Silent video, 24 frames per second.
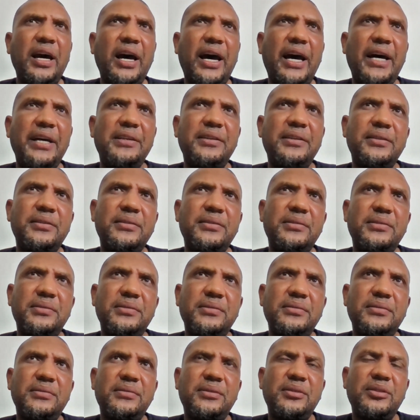And
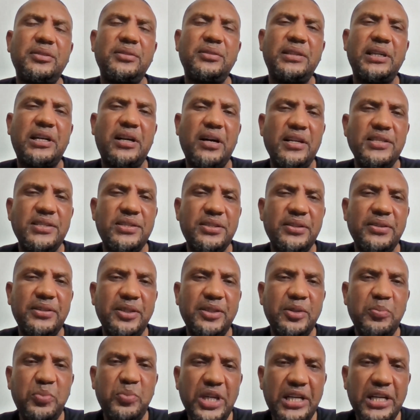the concern,
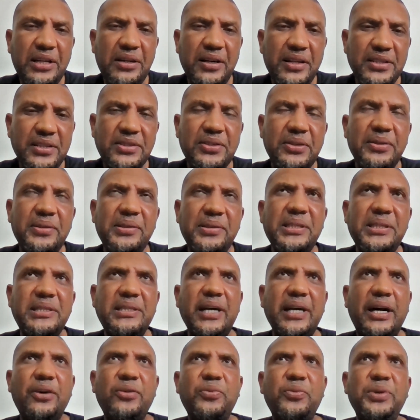the big concern is
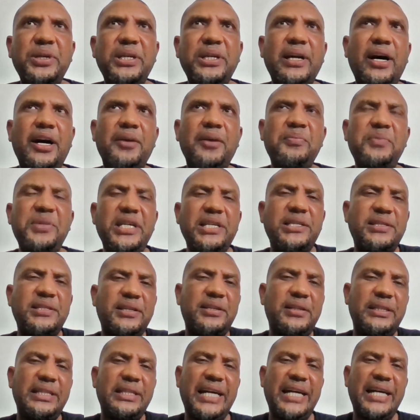that we are
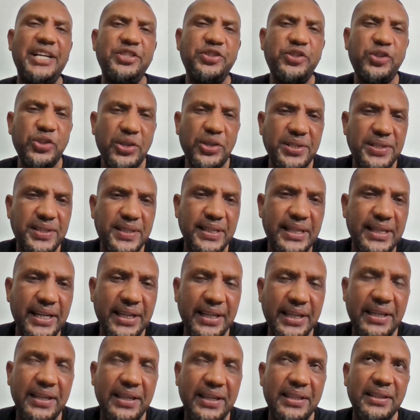basically adjusting
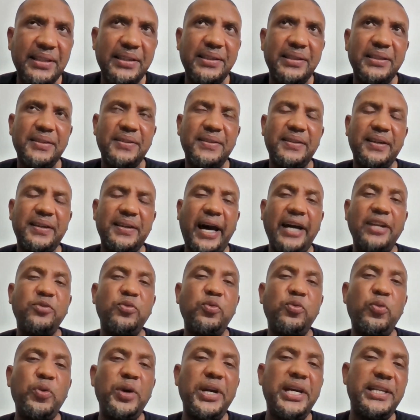again and
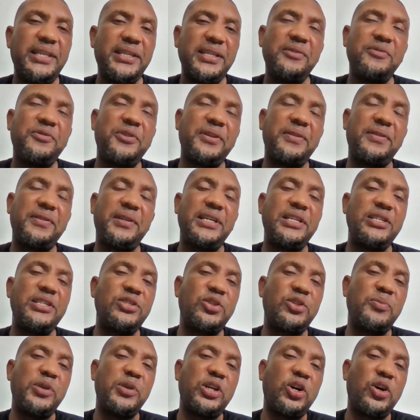waiting for things
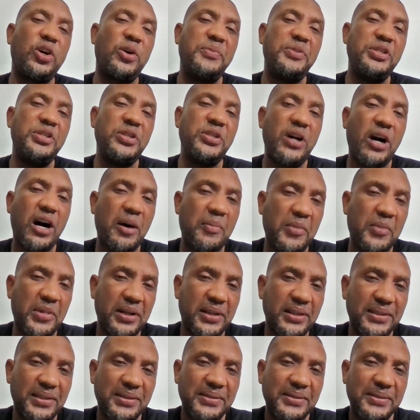to become
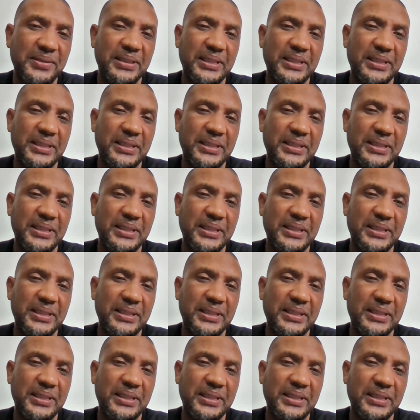normal.